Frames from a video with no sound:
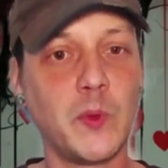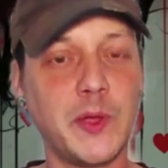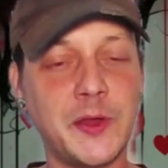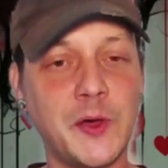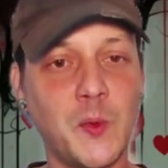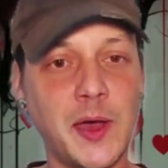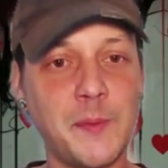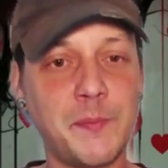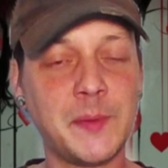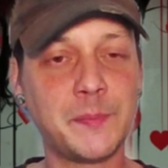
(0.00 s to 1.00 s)
We know
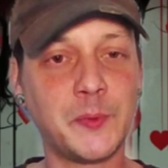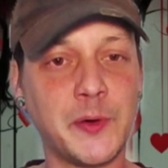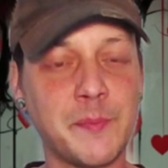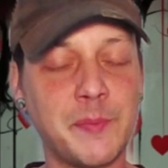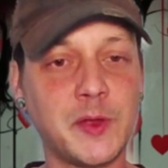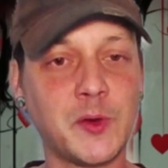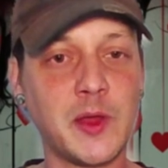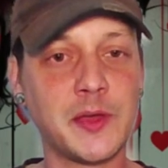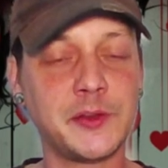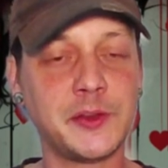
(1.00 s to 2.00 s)
why people want to be
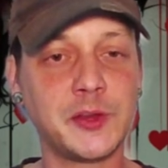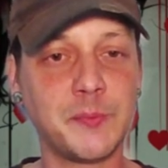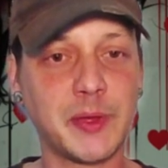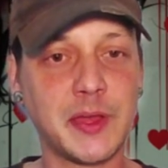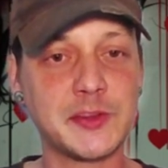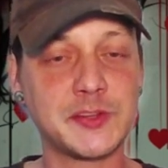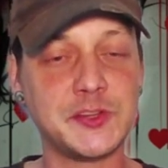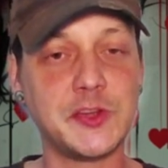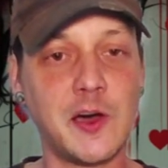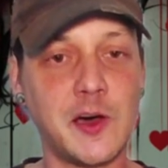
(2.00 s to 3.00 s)
around here
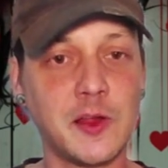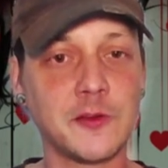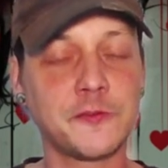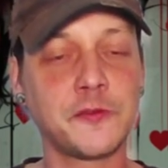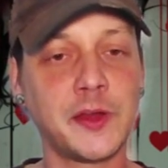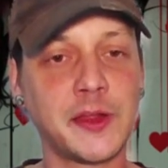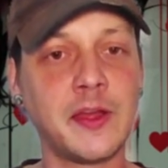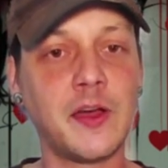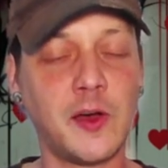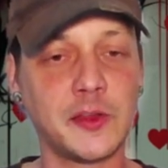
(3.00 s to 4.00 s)
because y'all are
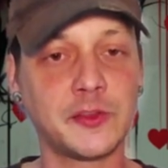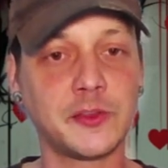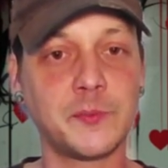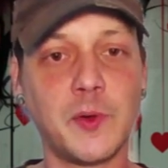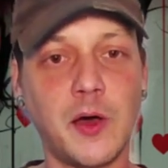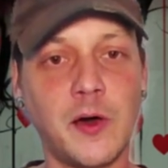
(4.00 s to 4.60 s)
freaking awesome.